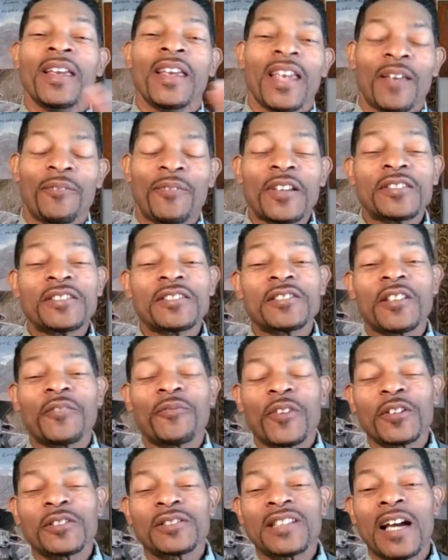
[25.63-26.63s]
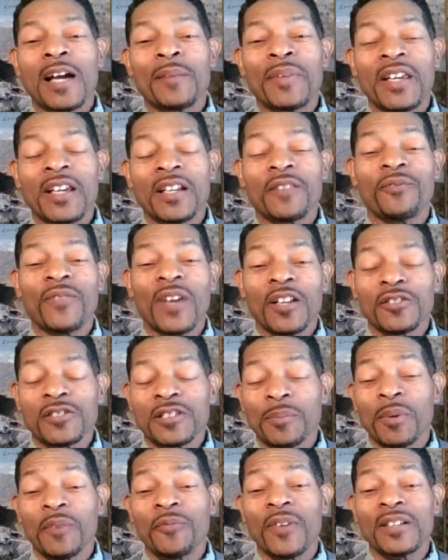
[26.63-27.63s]
If this is your first time here to
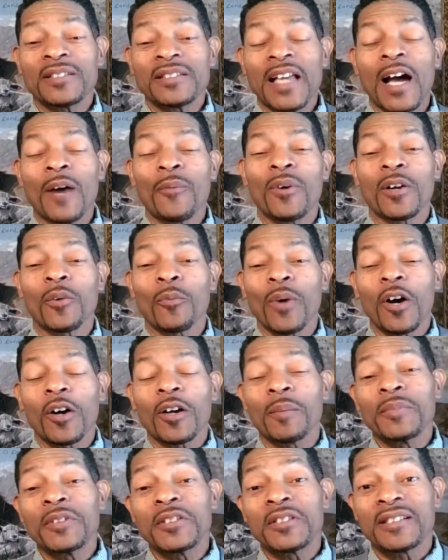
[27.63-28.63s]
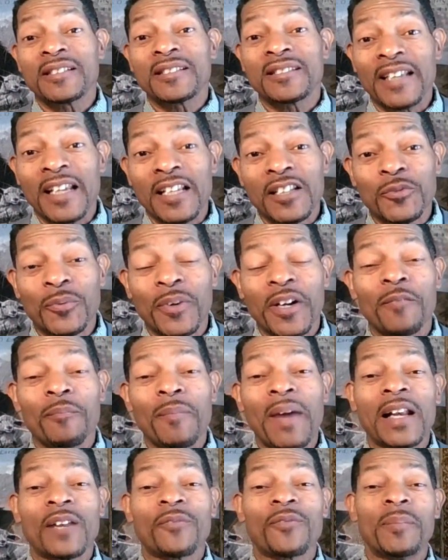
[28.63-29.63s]
fellowship with us, I want to welcome you to the Sanctuary of
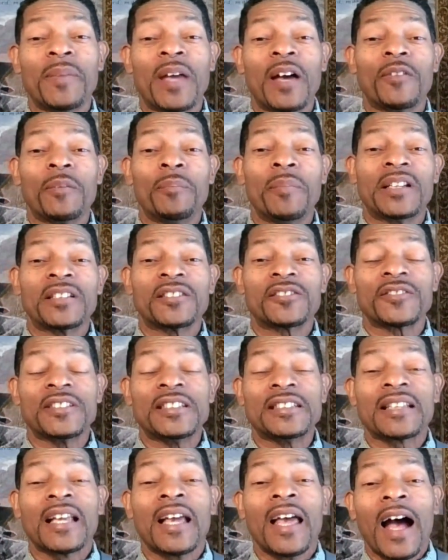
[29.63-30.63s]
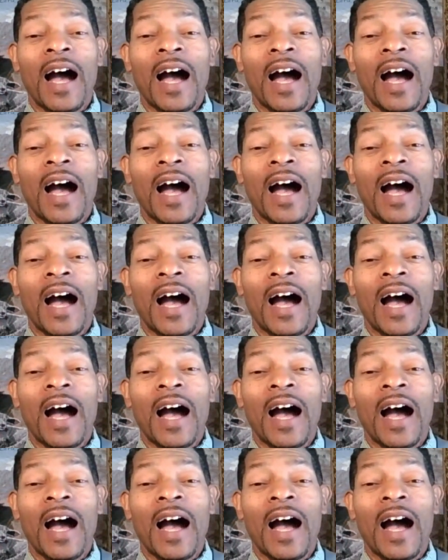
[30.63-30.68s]
Manna from Heaven Ministries.